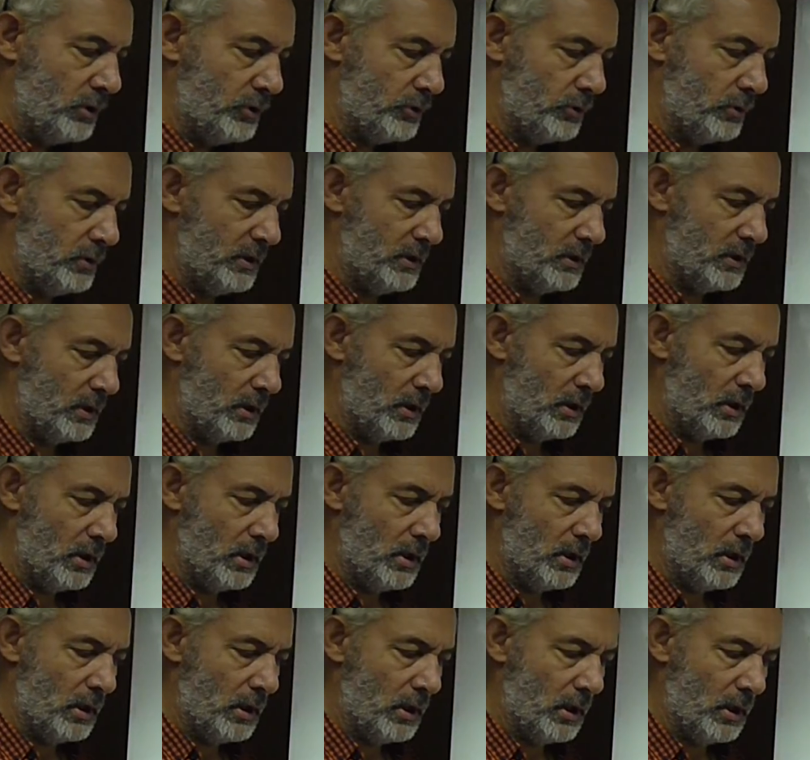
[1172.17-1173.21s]
Do you need
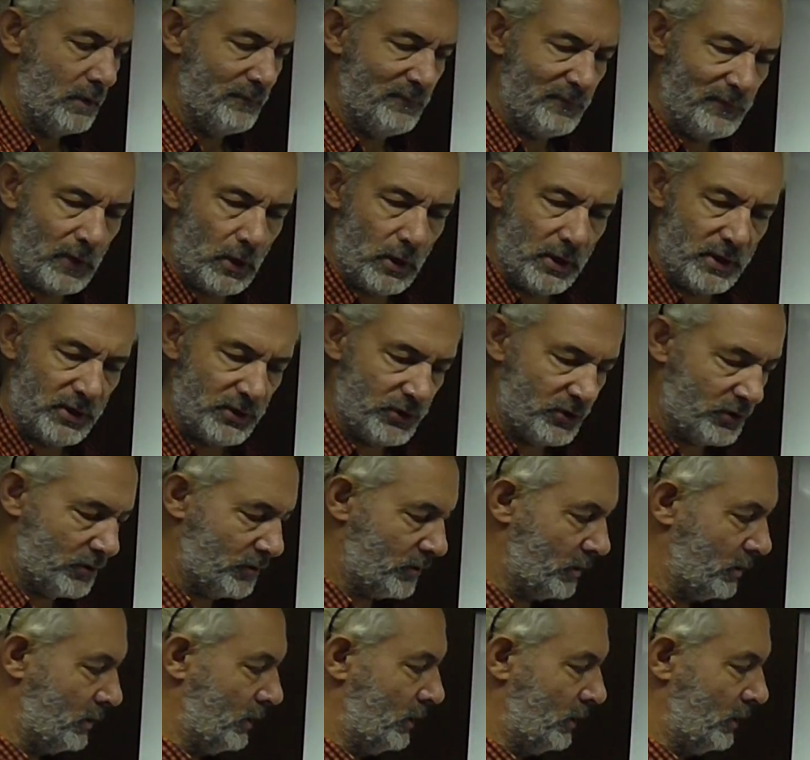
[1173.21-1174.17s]
advice?